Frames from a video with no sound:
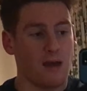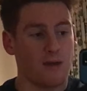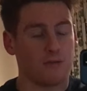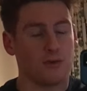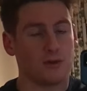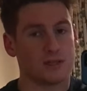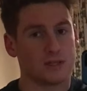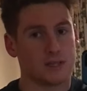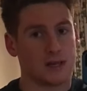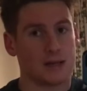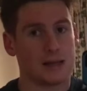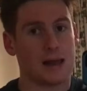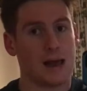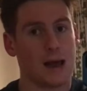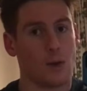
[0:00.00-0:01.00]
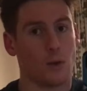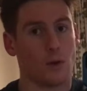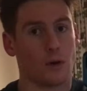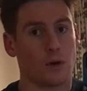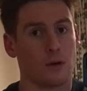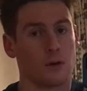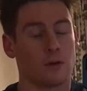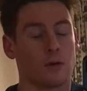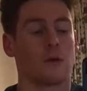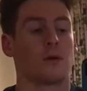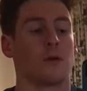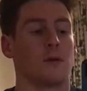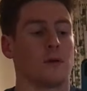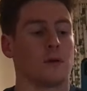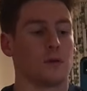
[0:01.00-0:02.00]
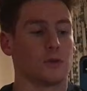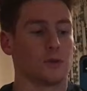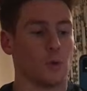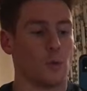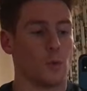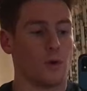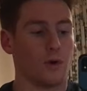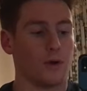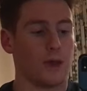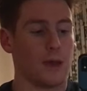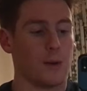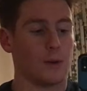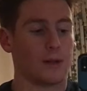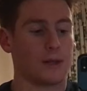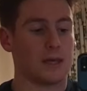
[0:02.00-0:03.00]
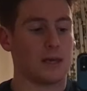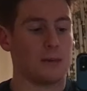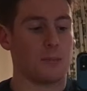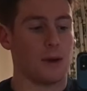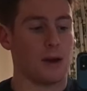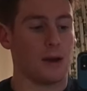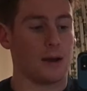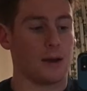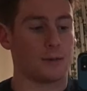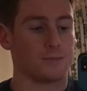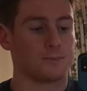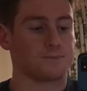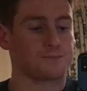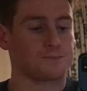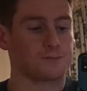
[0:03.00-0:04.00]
every single hour. Don't worry, I will keep a,